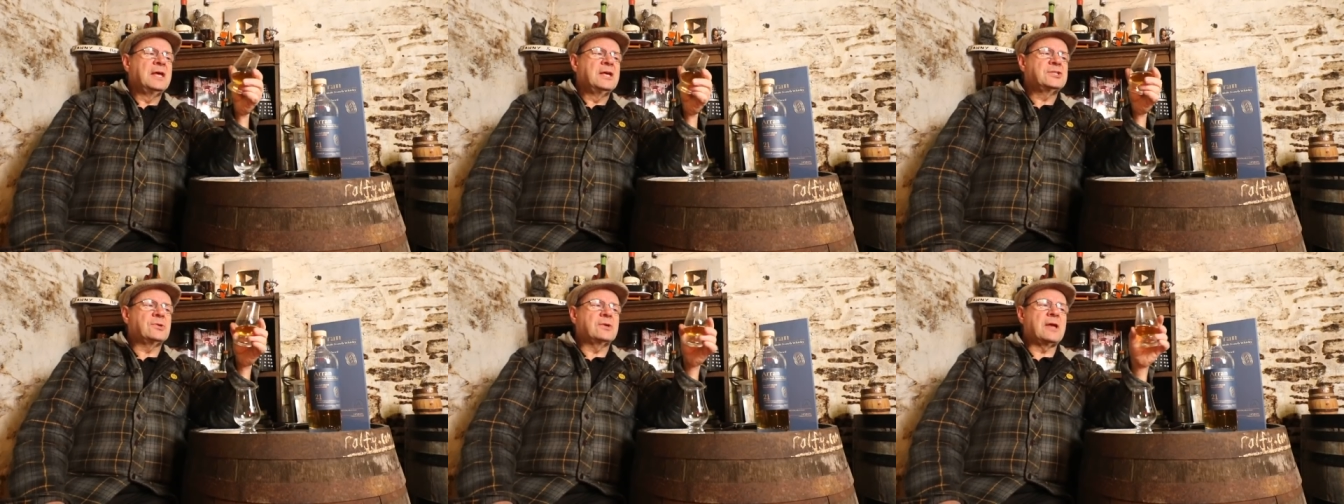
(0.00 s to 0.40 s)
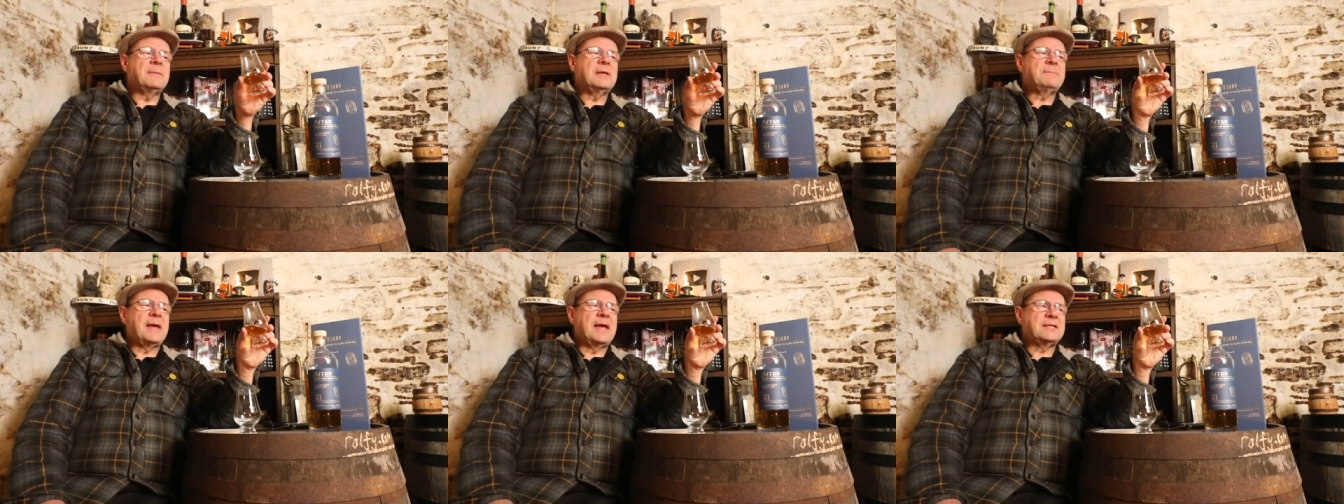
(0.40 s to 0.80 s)
So
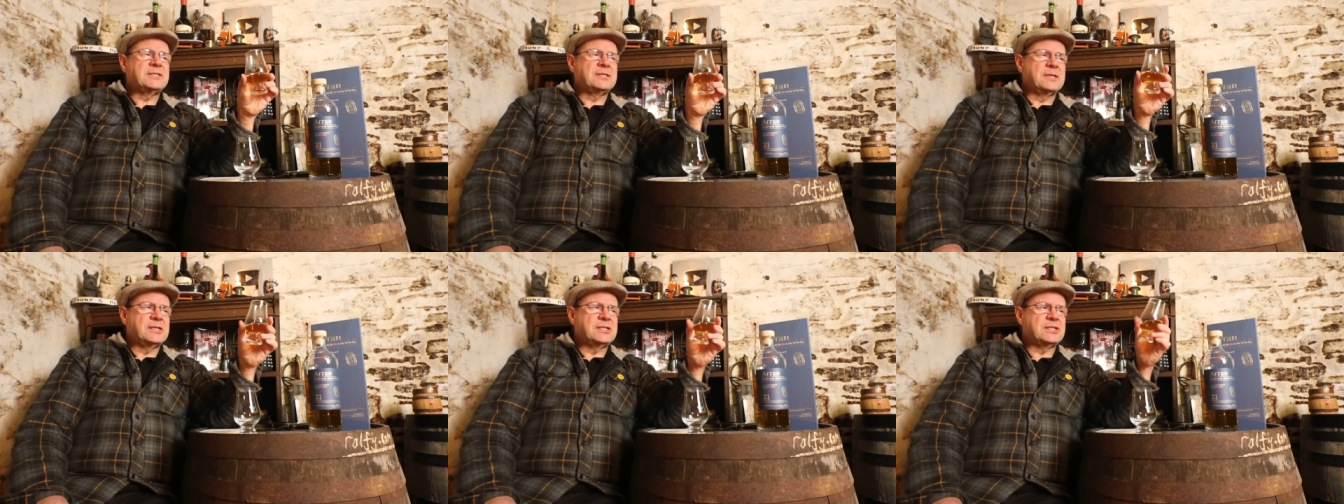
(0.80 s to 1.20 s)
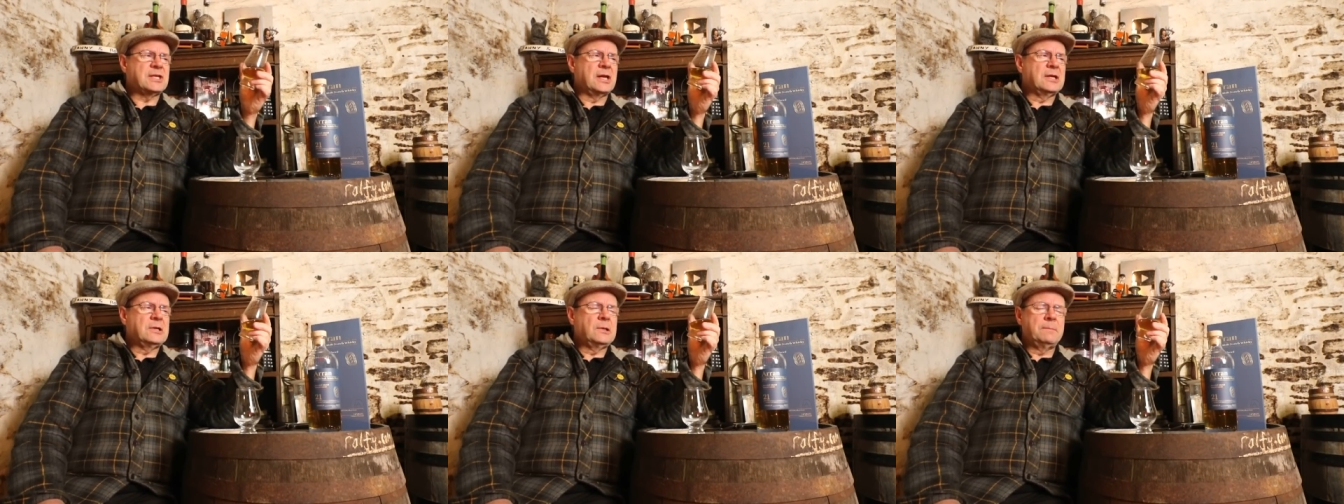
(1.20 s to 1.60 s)
coming back to
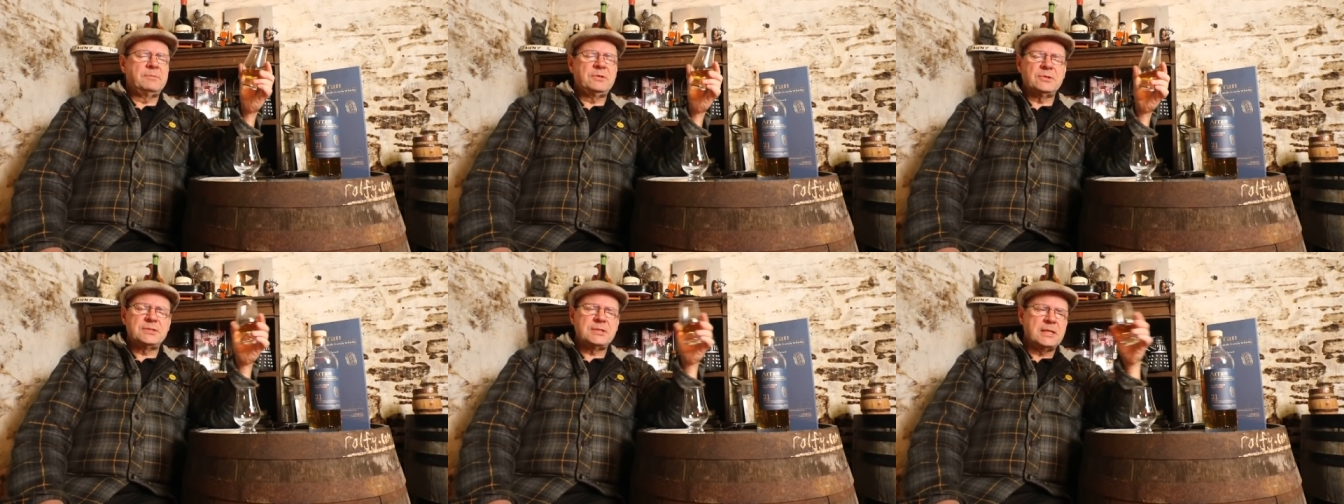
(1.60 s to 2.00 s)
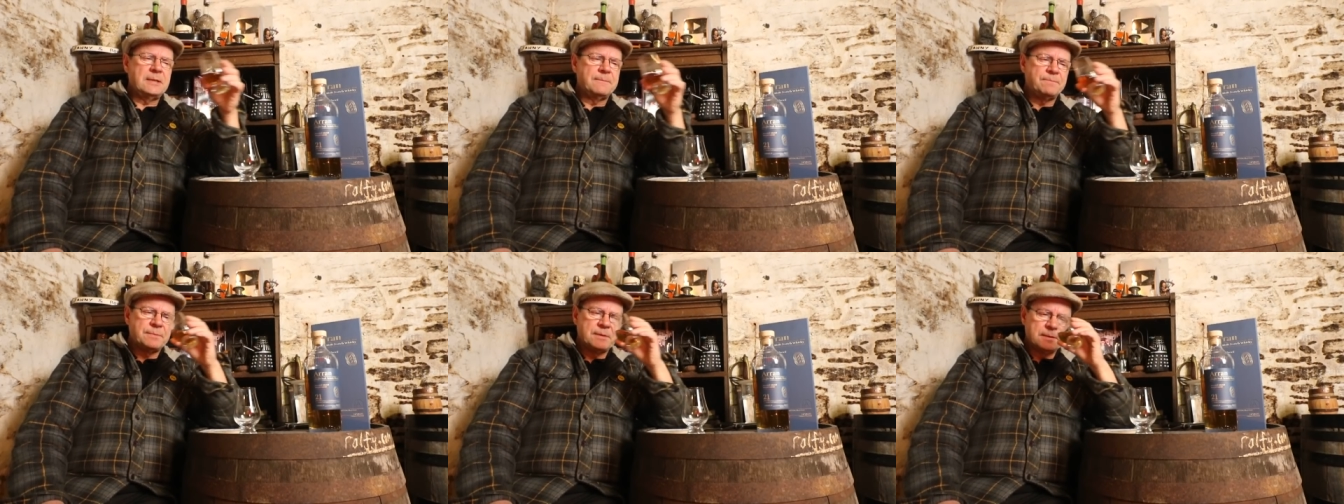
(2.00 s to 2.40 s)
this little
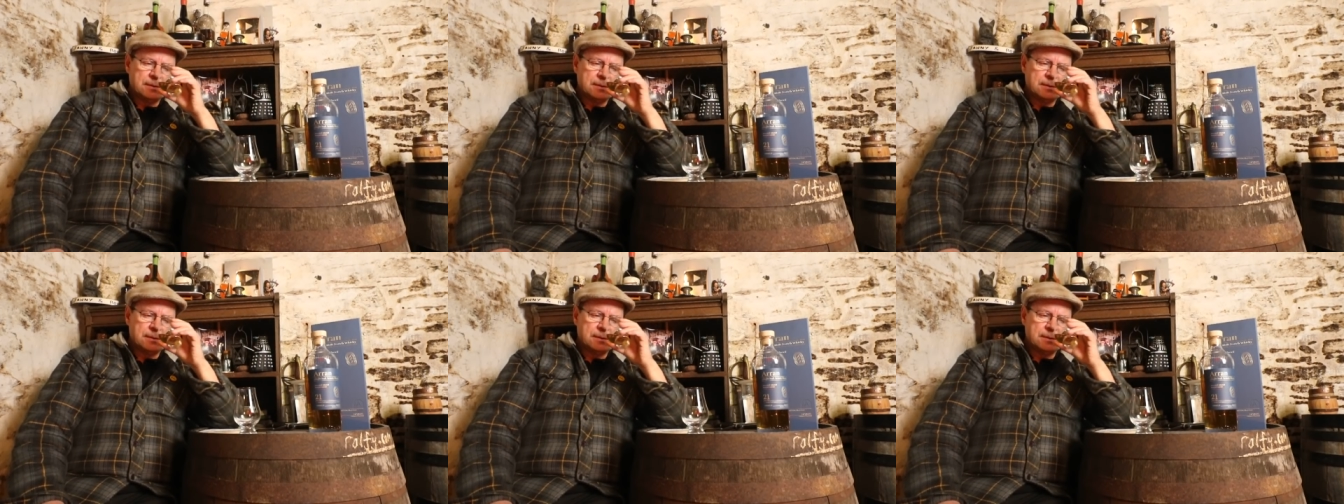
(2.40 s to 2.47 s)
beauty,